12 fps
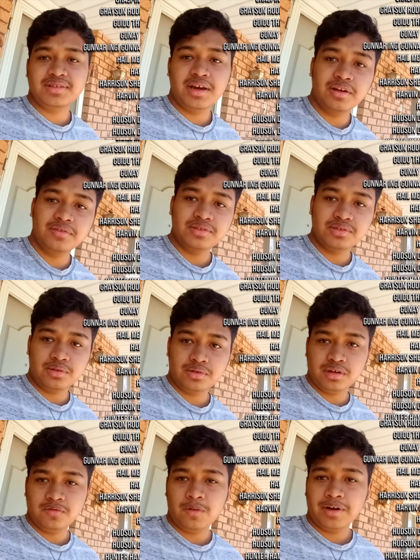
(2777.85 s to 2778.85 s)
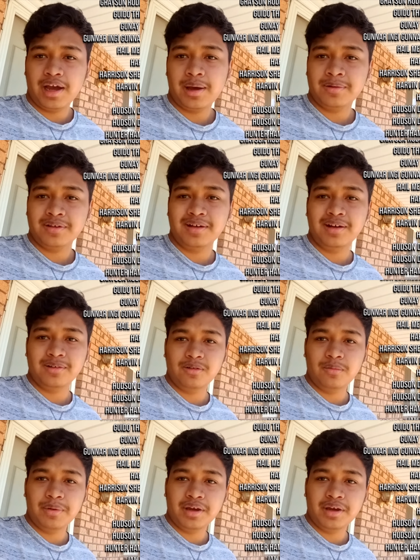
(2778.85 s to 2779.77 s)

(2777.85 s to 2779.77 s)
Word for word: side of the story of what happened to Uncle